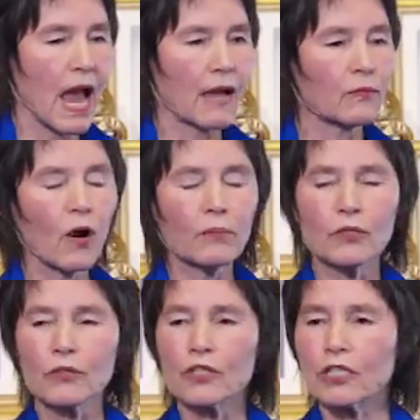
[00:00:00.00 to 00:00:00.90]
And
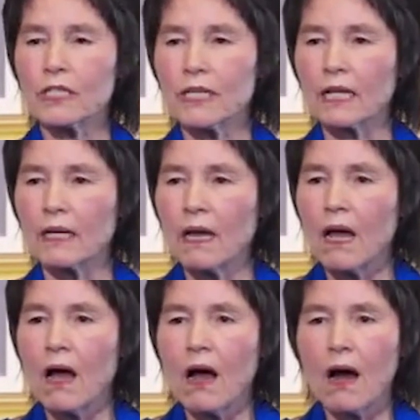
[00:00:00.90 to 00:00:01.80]
Ramakrishna said,
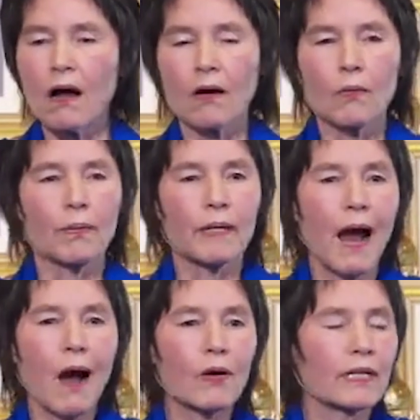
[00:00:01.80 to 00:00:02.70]
oh, but
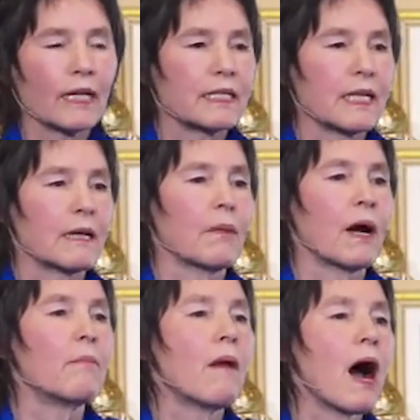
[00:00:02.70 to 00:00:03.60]
how can I take
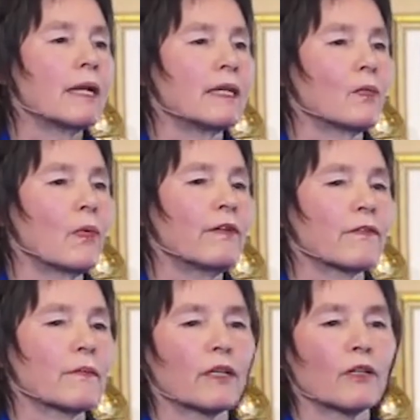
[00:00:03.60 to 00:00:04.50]
my mind away
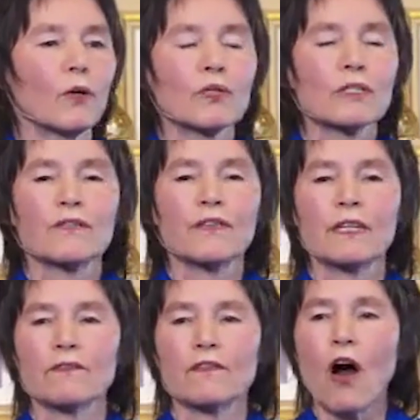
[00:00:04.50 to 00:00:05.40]
from the lotus feet
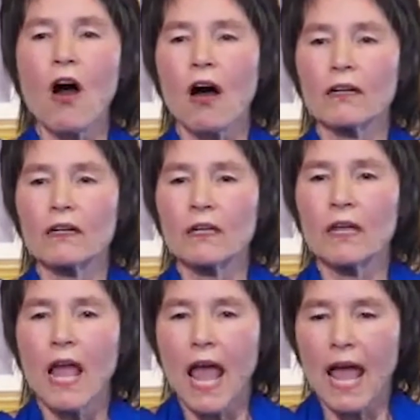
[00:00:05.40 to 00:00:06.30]
of God
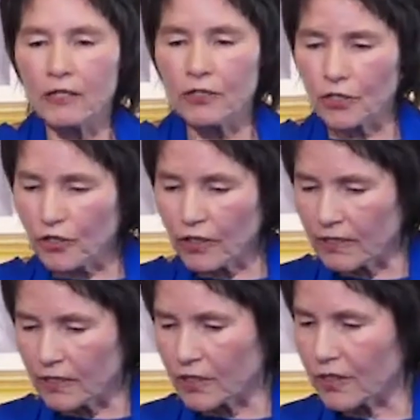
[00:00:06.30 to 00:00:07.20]
and turn
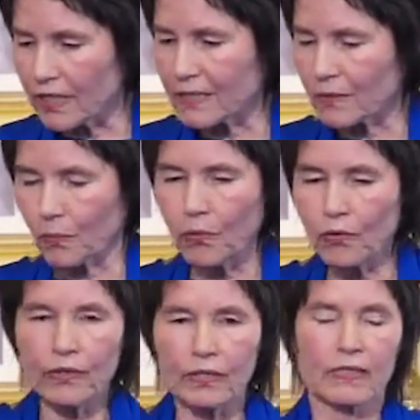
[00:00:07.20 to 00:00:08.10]
it to this
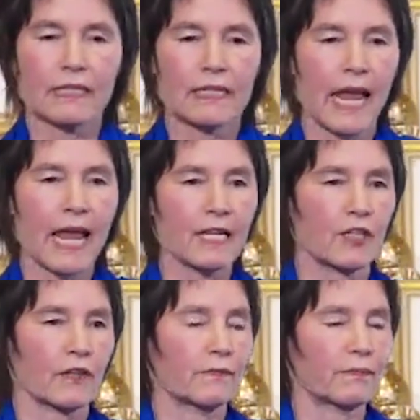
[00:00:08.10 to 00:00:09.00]
worthless
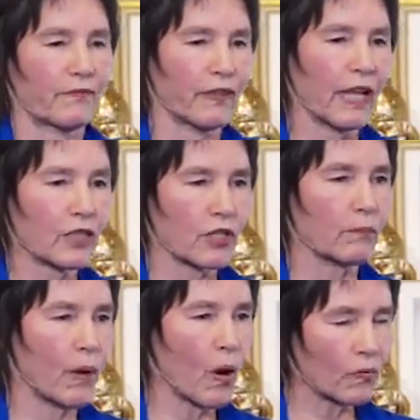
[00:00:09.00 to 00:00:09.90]
cage of flesh
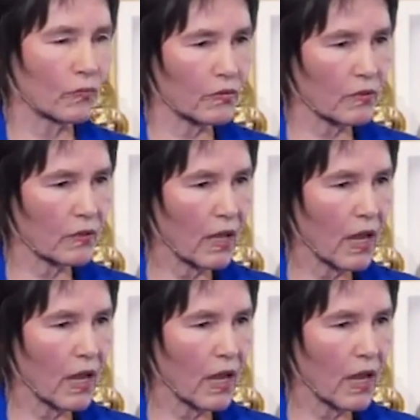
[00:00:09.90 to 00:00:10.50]
and bones?